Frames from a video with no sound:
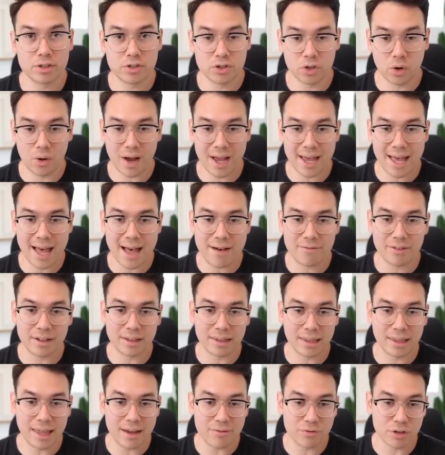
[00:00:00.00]
So I have a
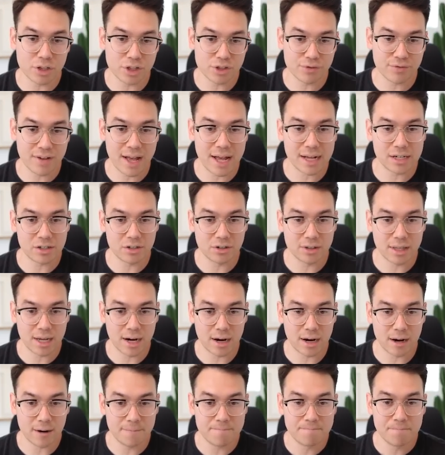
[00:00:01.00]
leverage factor
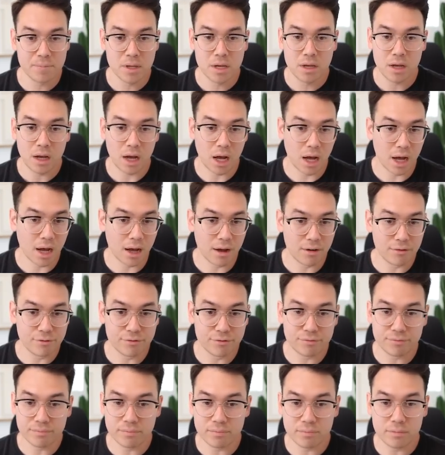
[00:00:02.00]
there
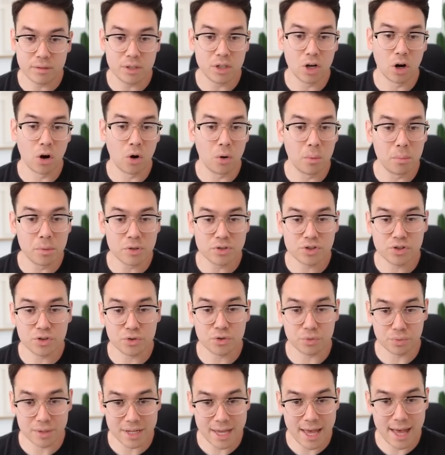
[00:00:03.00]
of, almost
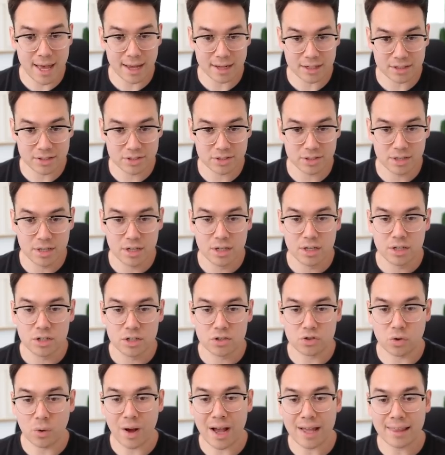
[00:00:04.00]
3x.
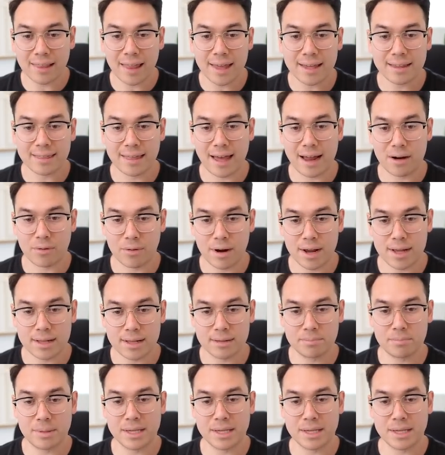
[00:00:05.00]
So I like that, right?